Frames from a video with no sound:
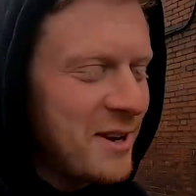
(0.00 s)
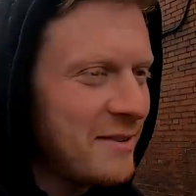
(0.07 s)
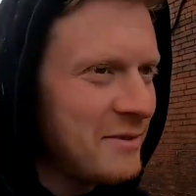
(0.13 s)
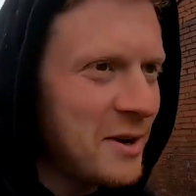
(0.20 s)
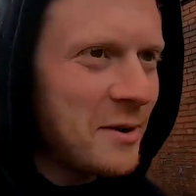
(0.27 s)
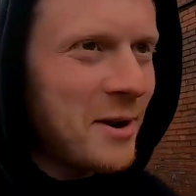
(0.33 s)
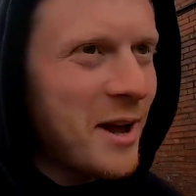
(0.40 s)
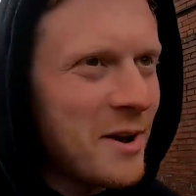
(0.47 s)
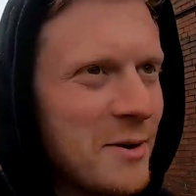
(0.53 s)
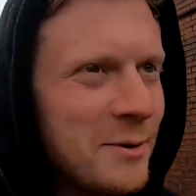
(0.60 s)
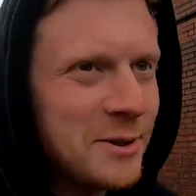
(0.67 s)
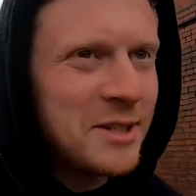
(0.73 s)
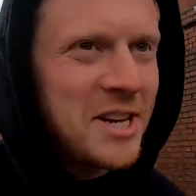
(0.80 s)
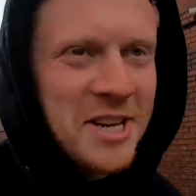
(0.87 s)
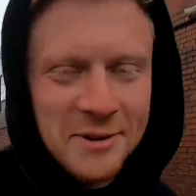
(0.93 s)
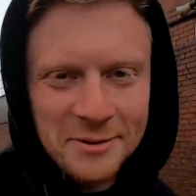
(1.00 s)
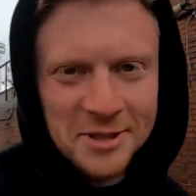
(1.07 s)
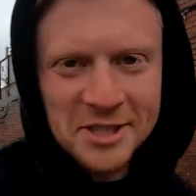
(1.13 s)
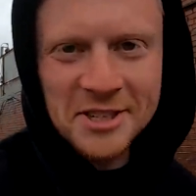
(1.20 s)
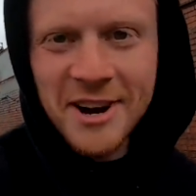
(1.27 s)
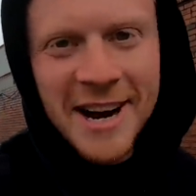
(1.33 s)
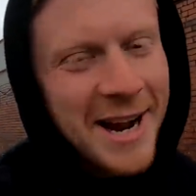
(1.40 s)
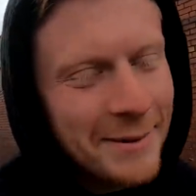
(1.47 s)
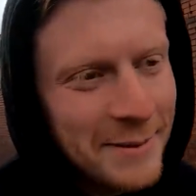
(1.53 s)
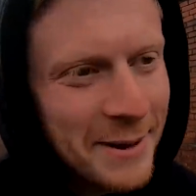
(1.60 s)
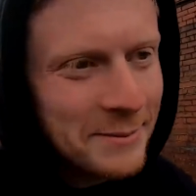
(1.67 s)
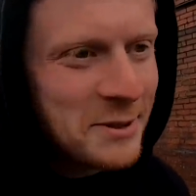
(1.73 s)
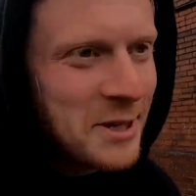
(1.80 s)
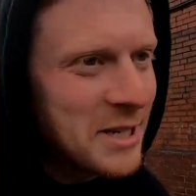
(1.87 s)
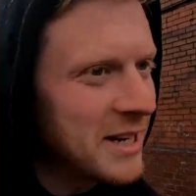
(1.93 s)
you never know like who'll see you and just start coming
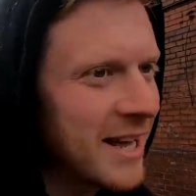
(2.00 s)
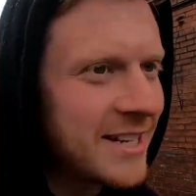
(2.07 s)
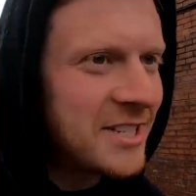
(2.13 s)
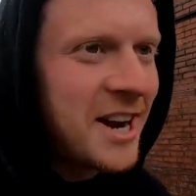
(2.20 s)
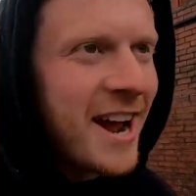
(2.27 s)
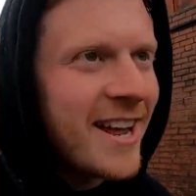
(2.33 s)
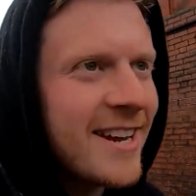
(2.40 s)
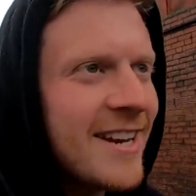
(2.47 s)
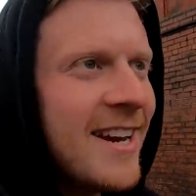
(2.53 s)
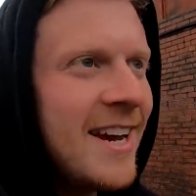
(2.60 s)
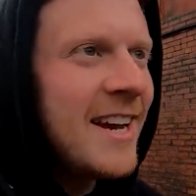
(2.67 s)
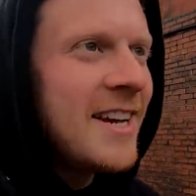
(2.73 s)
up to you and like chatting.